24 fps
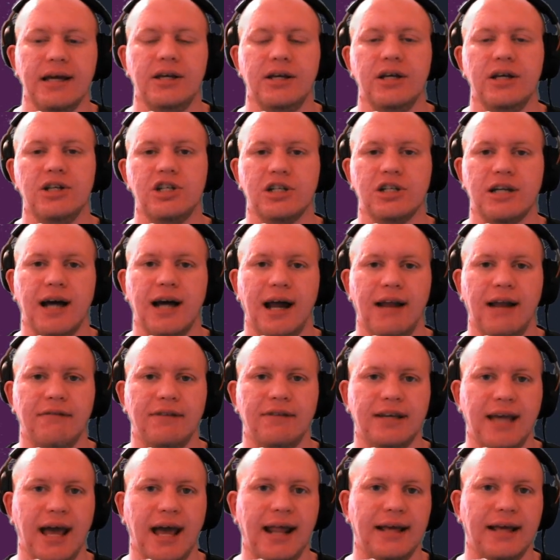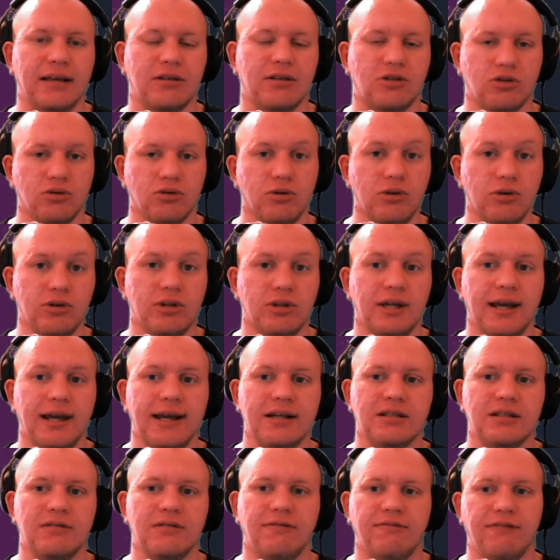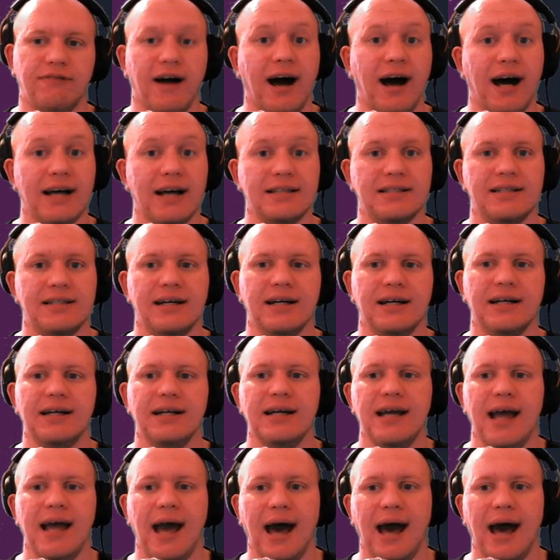You're just kind of getting through things faster,